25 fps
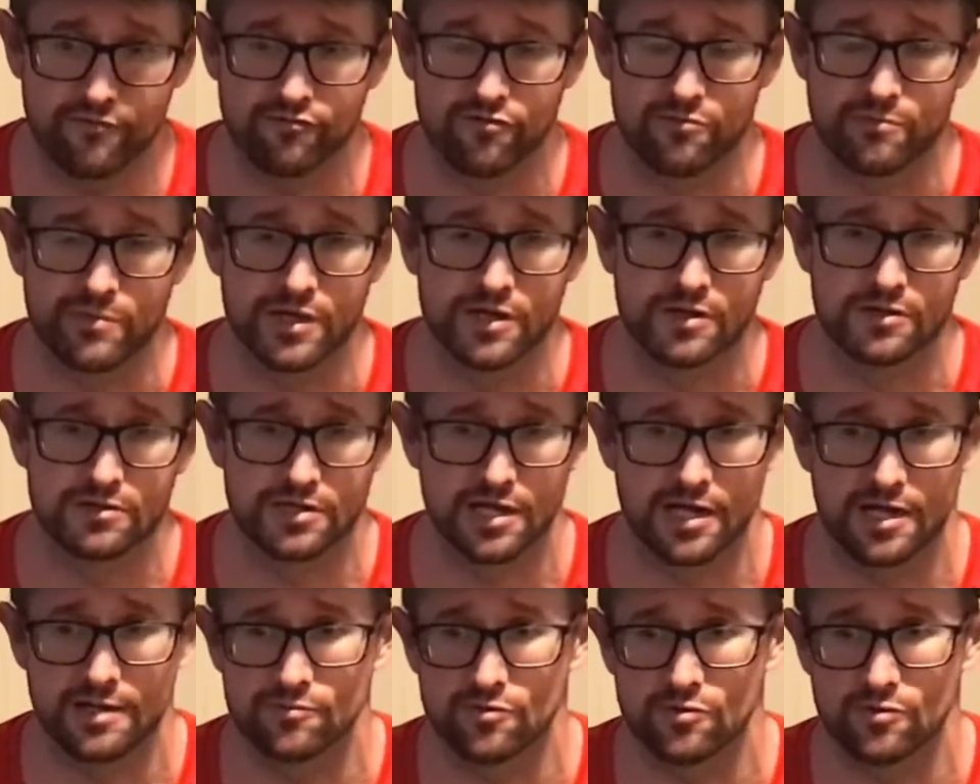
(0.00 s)
meal
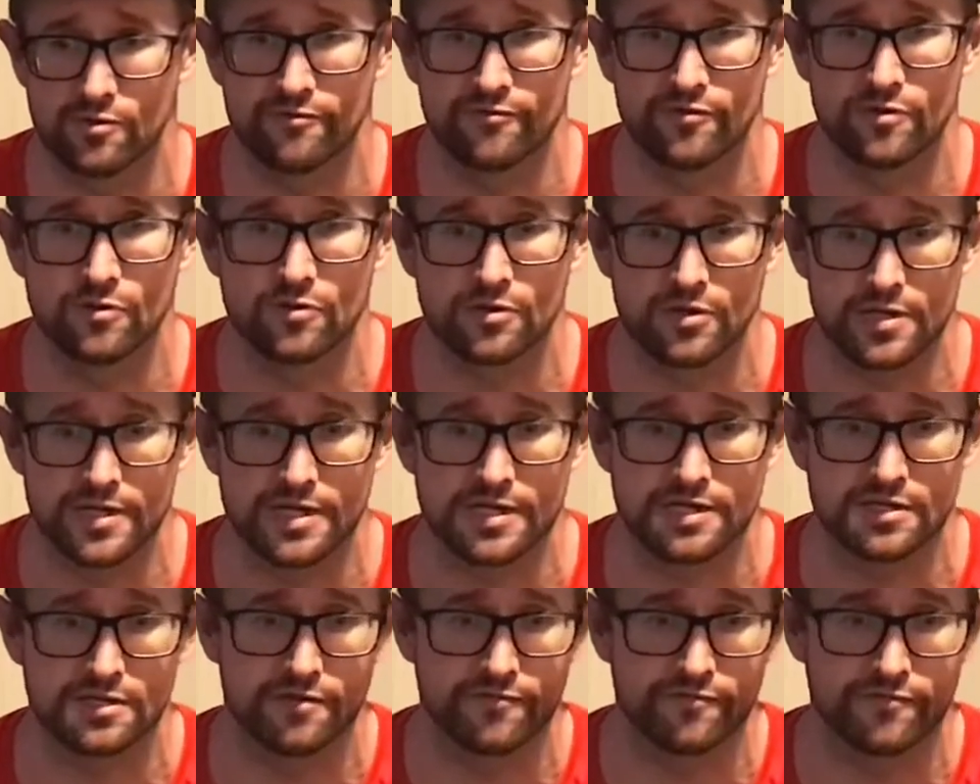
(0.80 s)
time, do a few clicks
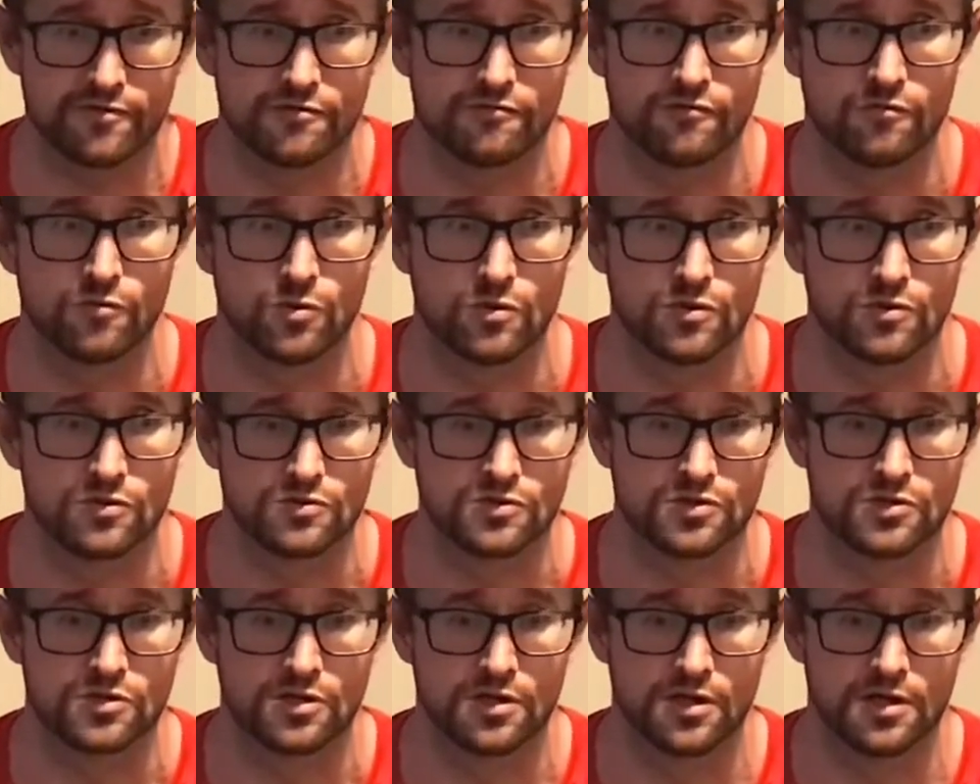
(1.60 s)
and a few rewards,